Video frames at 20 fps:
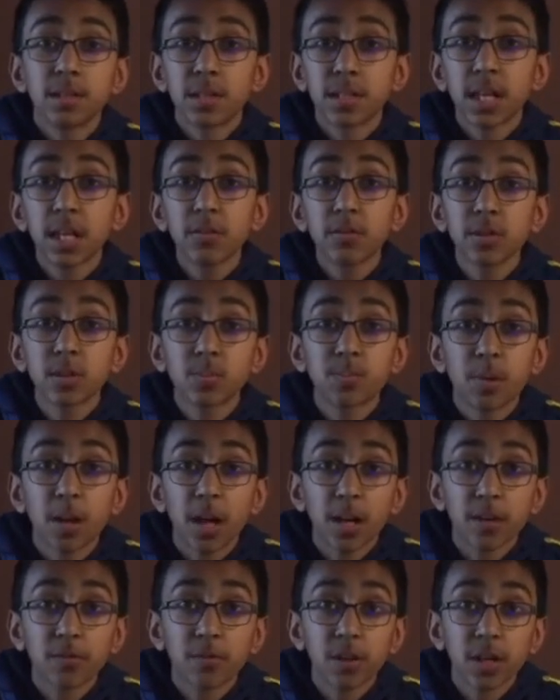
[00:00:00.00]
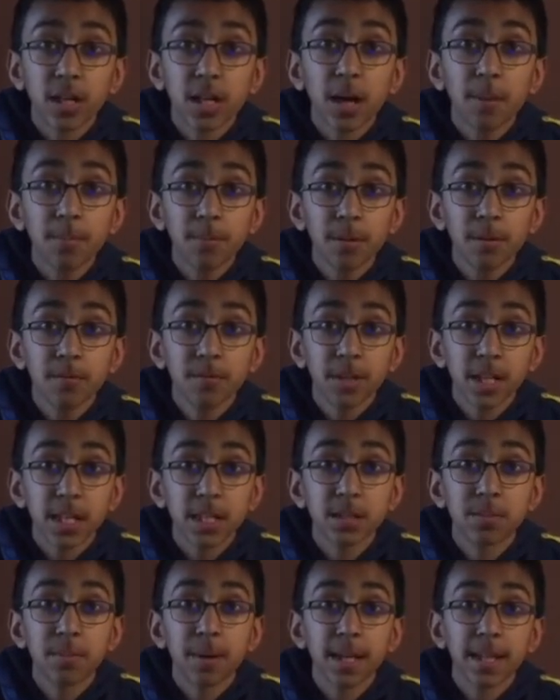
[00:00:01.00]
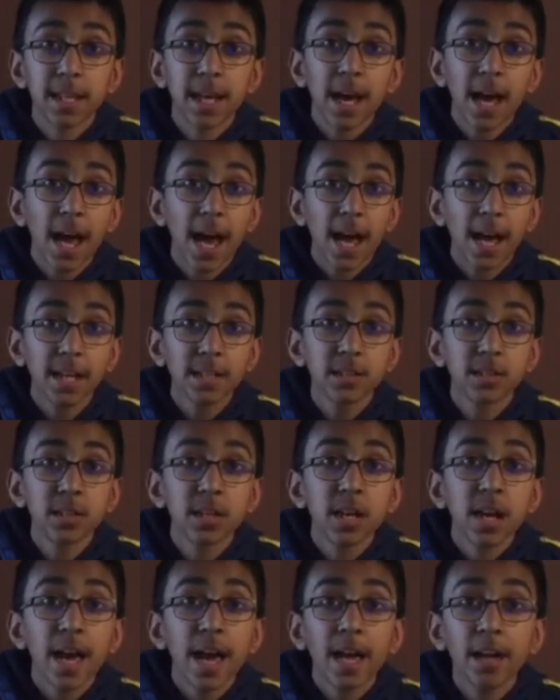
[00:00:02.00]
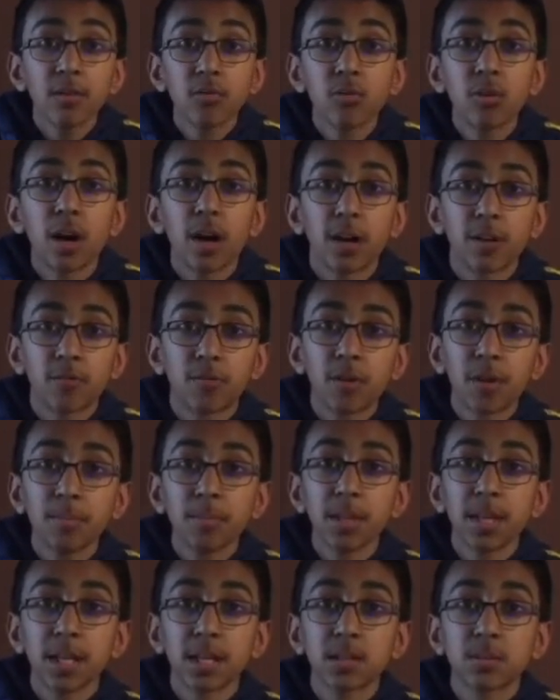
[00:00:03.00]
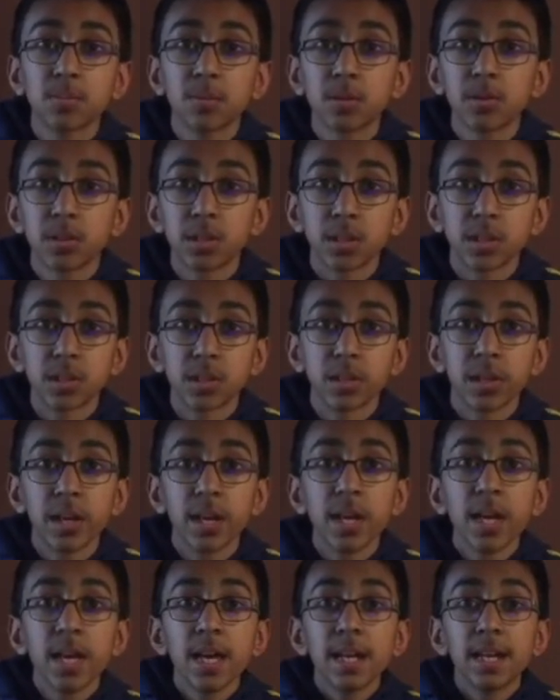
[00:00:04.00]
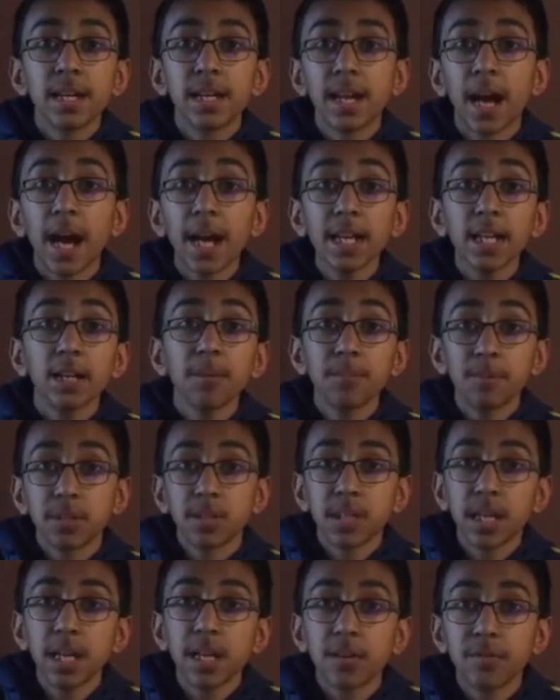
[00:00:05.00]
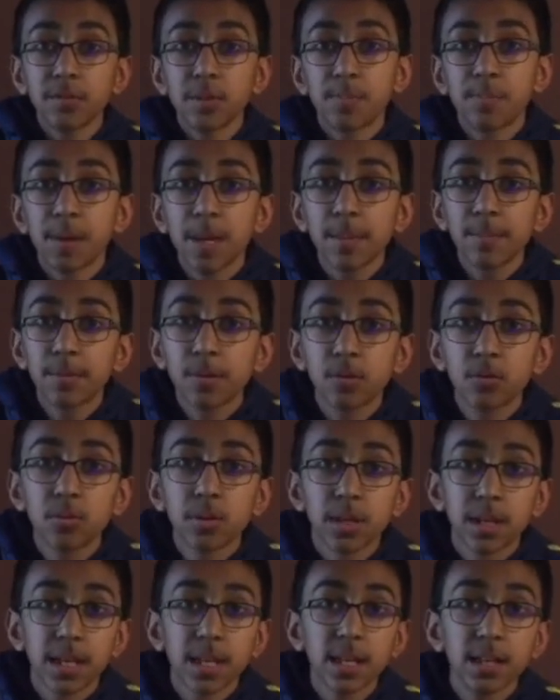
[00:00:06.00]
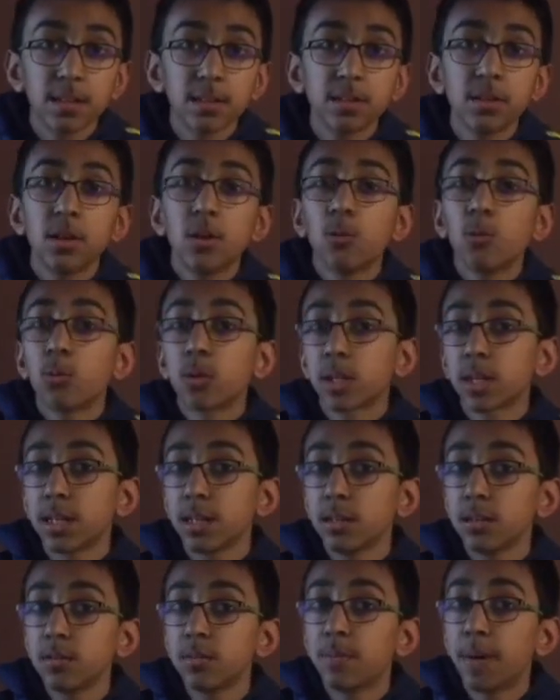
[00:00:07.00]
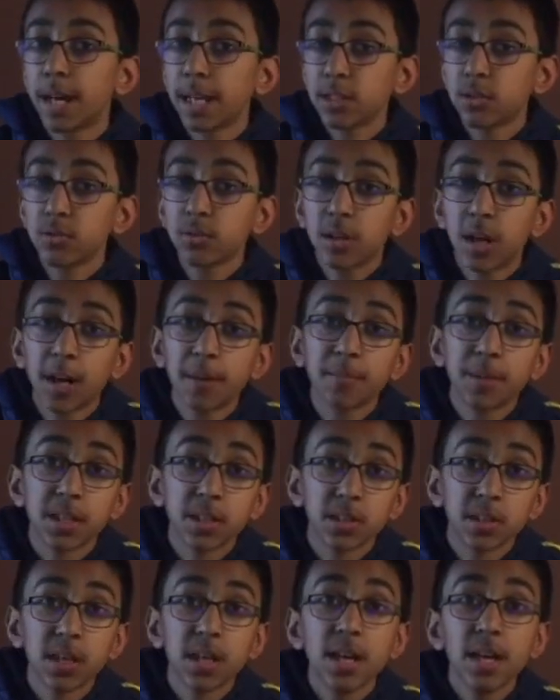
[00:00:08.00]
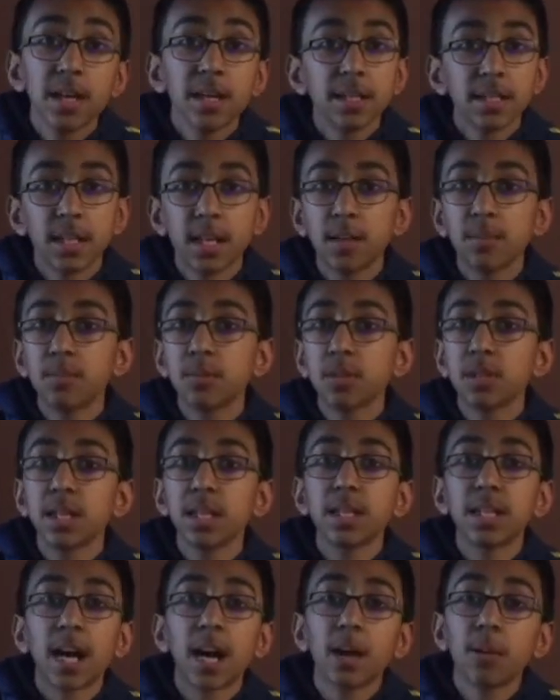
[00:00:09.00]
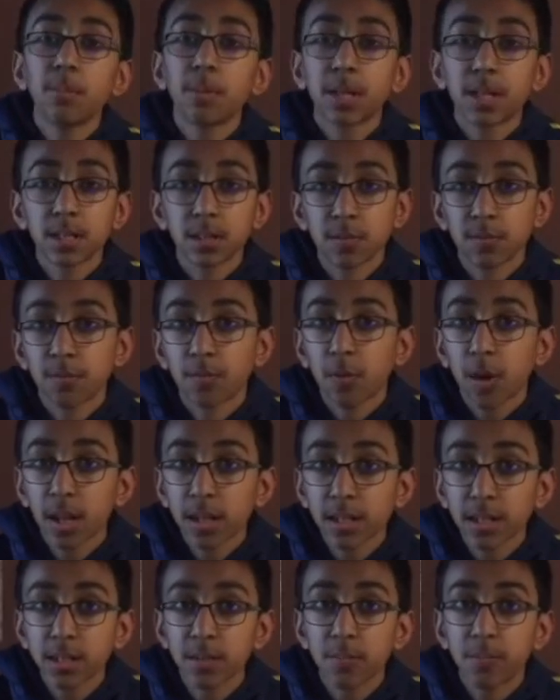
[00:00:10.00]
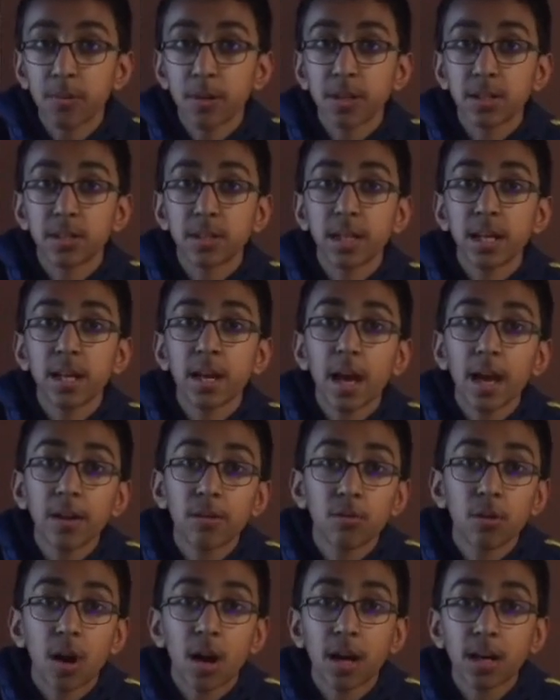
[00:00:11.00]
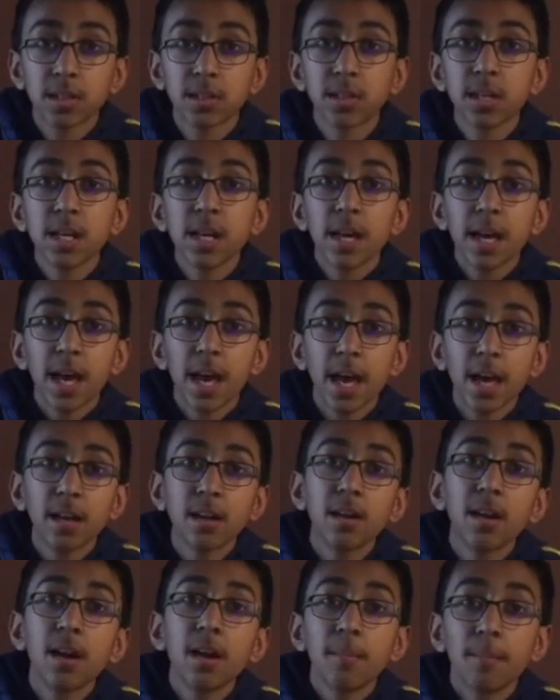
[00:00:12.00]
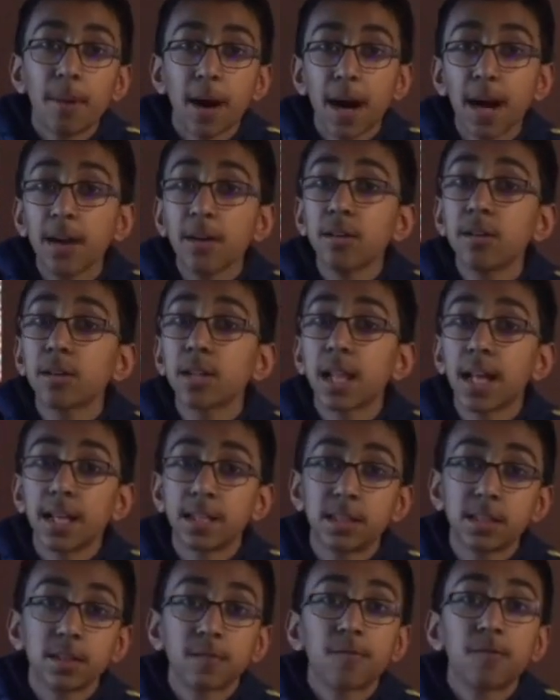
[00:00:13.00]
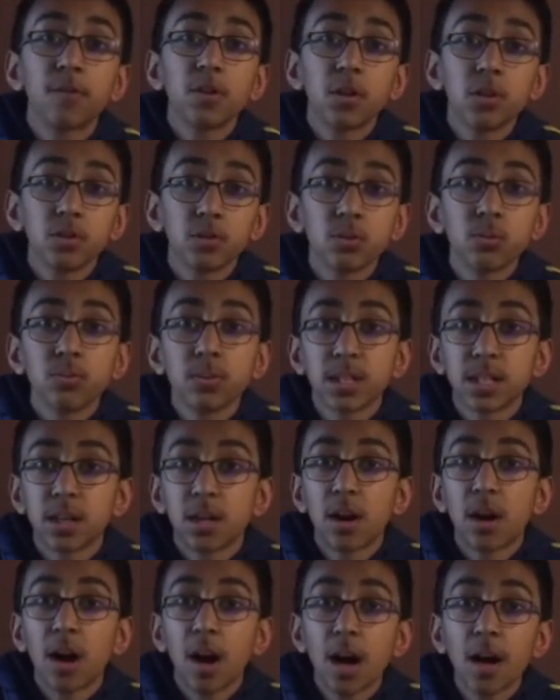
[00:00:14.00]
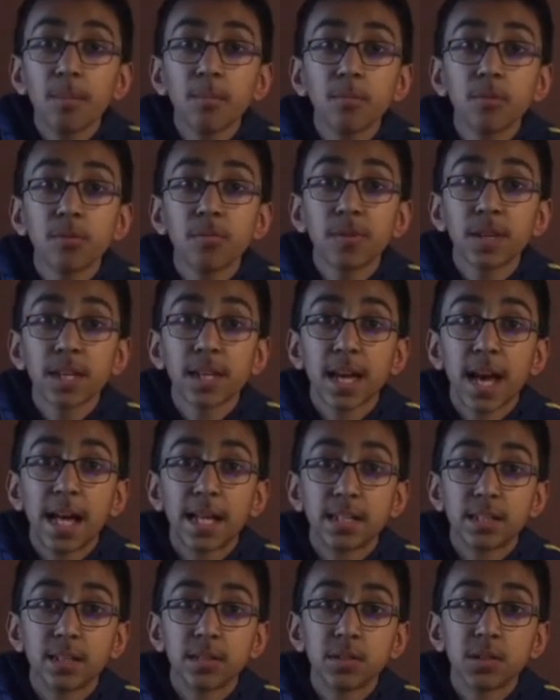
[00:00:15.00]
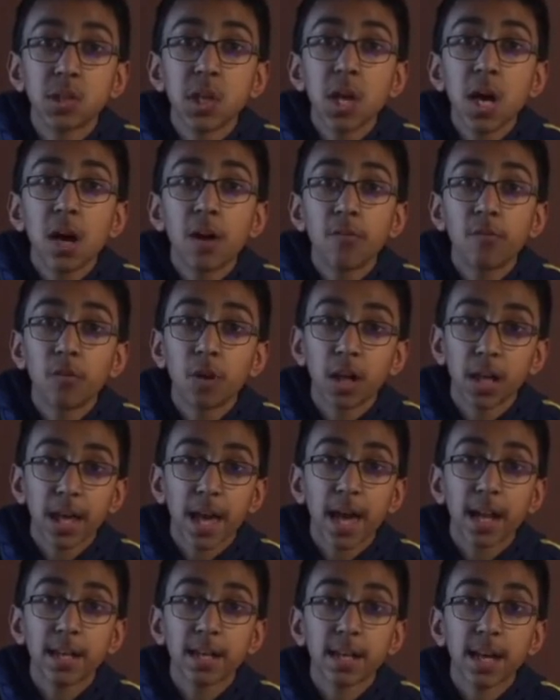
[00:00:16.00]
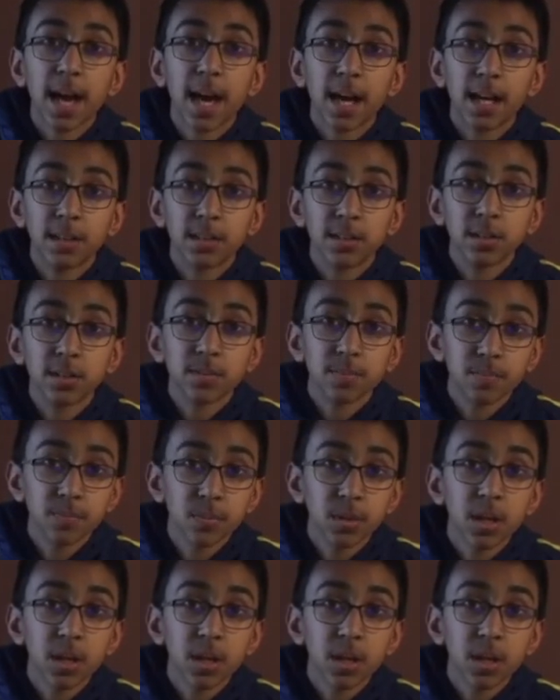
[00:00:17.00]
the sun was blocked for a couple of days by the ash and rock from the explosions. 90% of the people who were killed by tsunamis. 10% died because of falling debris and rocks and pyroclastic flows, which are hot moving gases of volcanic ash.